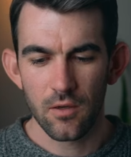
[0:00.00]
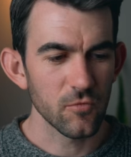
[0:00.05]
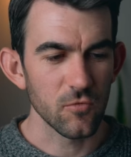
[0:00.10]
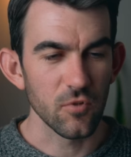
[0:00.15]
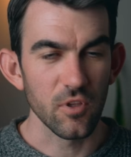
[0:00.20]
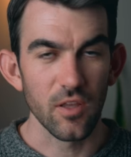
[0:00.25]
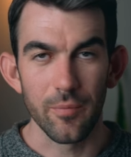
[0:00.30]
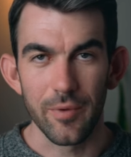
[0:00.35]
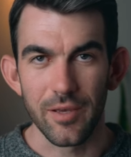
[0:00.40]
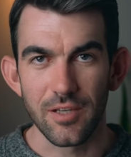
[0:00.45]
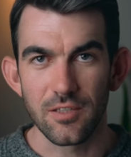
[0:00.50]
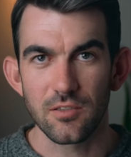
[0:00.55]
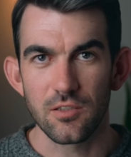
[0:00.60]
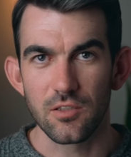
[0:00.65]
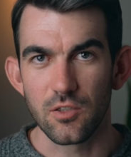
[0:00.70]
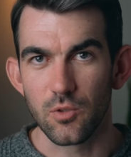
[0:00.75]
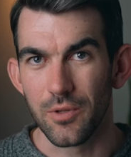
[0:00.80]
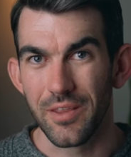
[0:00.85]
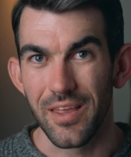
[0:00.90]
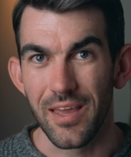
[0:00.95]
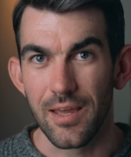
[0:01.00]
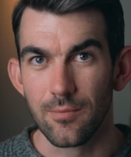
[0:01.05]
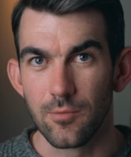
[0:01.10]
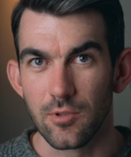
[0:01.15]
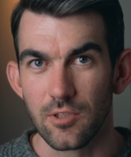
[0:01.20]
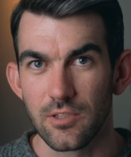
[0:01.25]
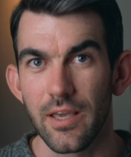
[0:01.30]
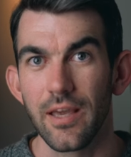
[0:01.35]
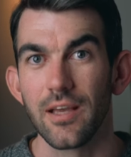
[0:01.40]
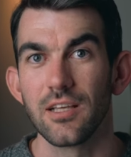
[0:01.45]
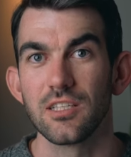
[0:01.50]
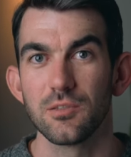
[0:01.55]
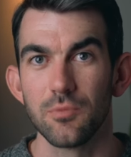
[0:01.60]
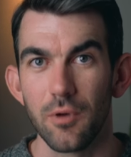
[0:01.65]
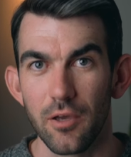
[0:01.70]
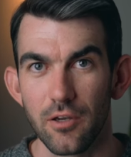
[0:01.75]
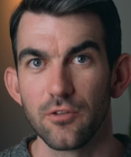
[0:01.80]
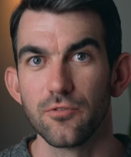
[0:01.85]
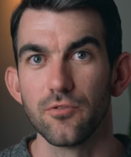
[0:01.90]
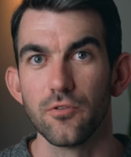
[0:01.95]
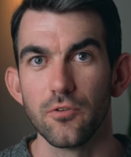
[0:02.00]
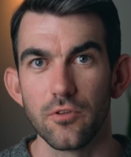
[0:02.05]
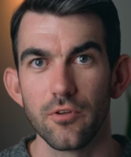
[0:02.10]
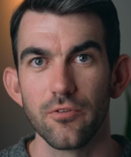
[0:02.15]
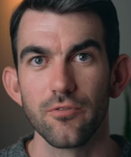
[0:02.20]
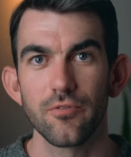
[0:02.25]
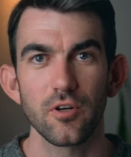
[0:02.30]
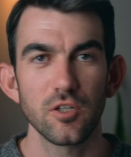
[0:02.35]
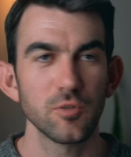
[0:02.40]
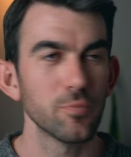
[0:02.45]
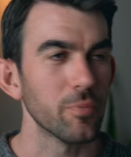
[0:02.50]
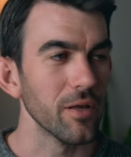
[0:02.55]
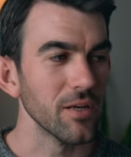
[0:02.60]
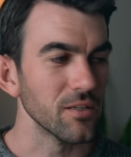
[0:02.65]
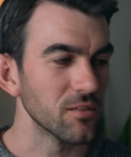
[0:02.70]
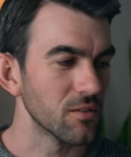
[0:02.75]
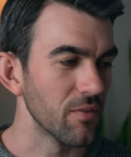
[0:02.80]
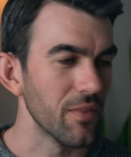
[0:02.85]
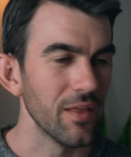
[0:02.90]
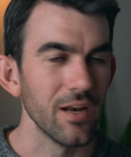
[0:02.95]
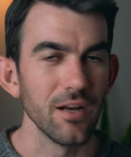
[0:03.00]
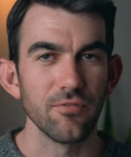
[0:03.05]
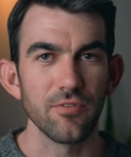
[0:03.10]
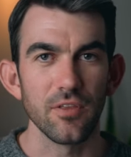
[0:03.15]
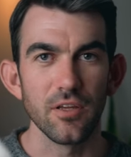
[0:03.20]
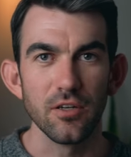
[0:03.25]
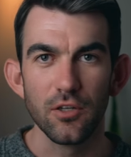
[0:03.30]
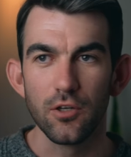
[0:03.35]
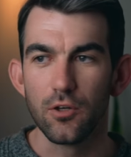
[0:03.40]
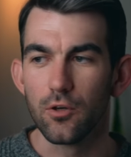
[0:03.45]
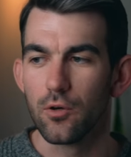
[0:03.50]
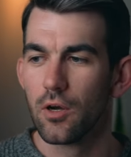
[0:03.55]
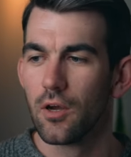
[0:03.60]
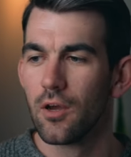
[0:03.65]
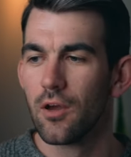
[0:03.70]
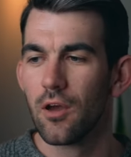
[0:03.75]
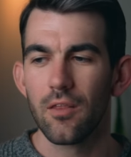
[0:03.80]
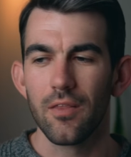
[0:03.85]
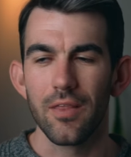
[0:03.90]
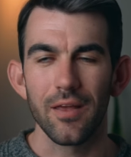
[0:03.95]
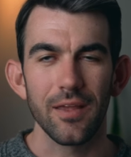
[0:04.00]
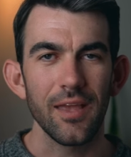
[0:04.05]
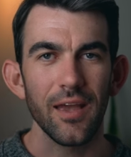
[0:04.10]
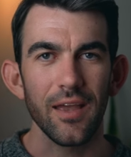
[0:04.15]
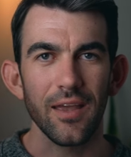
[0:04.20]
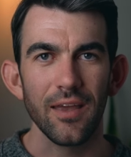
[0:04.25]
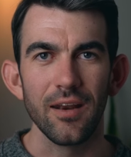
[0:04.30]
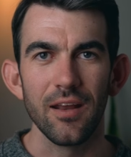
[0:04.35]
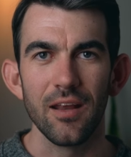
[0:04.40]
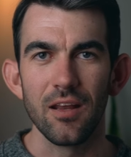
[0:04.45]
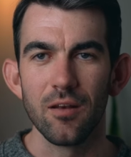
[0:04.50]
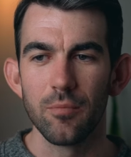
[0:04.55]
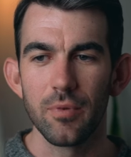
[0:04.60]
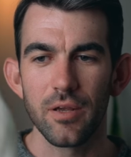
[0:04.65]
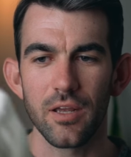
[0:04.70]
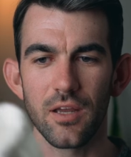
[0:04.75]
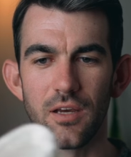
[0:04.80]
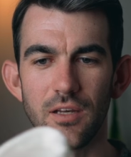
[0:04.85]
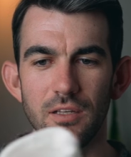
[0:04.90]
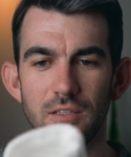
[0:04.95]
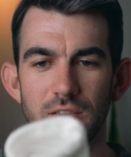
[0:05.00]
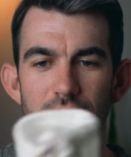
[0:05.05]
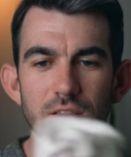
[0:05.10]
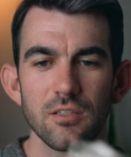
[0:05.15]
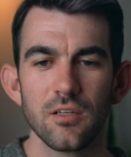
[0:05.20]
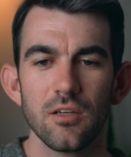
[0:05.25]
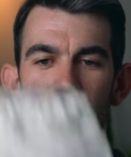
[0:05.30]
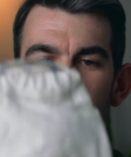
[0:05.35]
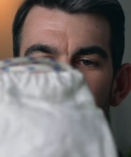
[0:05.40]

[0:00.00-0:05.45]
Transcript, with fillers: So that makes it to where the animals can't smell your food in the first place, and then if they do, they can't get in because